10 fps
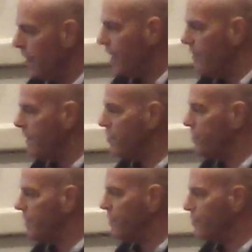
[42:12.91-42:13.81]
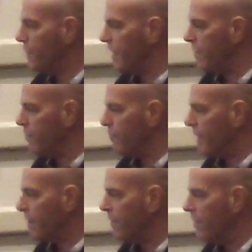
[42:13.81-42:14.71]
And then 2 years later,
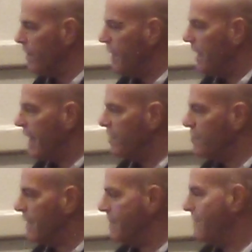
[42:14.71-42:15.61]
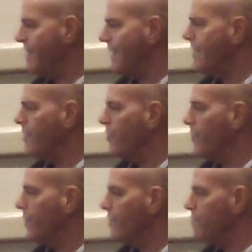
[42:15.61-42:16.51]
record, and it's like the second year in a
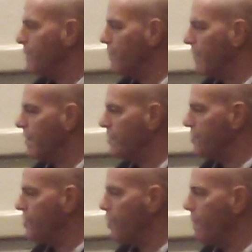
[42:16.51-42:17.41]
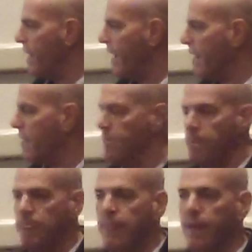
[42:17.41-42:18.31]
row it's been a record snowpack.
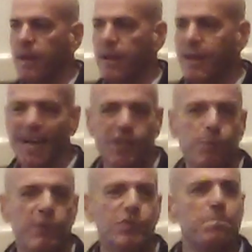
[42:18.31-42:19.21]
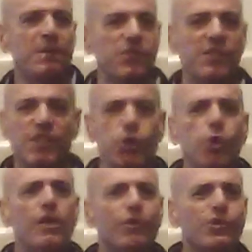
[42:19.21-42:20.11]
Experts missed it 2
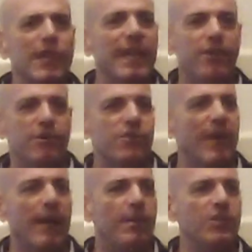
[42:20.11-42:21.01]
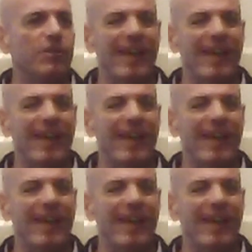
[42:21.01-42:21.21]
years later, so how much of